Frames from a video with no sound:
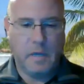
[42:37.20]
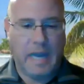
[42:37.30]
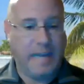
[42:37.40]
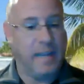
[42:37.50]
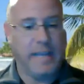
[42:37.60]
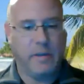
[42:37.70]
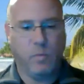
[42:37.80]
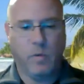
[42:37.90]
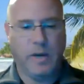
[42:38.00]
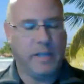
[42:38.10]
I like
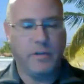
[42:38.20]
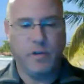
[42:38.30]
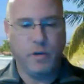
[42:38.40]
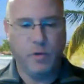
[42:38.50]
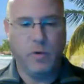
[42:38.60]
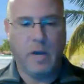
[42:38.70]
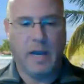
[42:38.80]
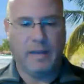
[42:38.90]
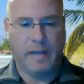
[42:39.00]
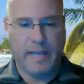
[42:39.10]
what it can do.
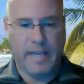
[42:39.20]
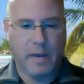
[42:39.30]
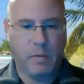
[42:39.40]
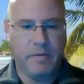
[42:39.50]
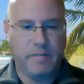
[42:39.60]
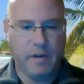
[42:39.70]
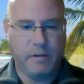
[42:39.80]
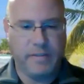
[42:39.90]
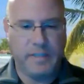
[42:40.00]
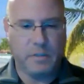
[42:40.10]
I like how we've
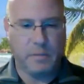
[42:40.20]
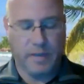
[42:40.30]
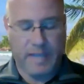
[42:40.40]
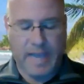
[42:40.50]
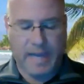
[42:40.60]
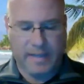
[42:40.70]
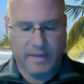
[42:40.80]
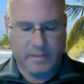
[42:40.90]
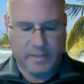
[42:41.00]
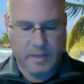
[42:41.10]
interfaced it with
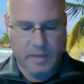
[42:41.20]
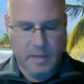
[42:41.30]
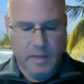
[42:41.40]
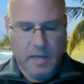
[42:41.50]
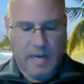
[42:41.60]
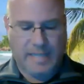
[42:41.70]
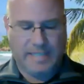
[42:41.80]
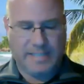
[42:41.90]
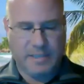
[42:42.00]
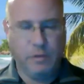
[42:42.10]
Acadicus. I
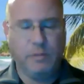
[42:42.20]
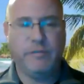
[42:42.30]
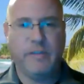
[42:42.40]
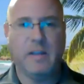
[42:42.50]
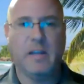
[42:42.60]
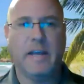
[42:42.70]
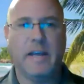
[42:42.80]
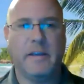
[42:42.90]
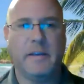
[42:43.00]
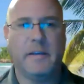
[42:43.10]
still feel
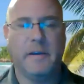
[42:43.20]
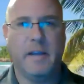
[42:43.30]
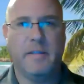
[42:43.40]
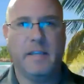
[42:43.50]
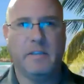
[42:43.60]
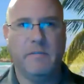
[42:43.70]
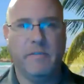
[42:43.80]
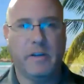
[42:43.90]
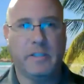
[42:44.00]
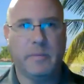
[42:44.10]
like, I think
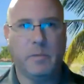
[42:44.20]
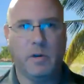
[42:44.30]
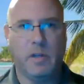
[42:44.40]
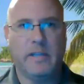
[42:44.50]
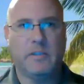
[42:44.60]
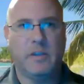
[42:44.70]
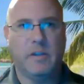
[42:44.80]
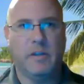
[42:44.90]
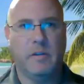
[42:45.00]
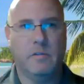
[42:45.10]
very similarly to
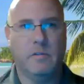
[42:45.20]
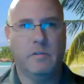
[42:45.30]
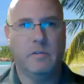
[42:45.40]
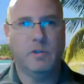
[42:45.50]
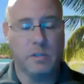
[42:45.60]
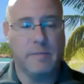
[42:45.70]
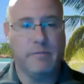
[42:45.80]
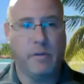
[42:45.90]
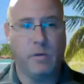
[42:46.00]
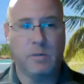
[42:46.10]
the
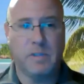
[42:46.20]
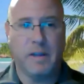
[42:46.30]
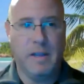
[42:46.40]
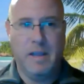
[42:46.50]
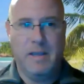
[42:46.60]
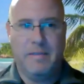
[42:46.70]
traditional sim folks, that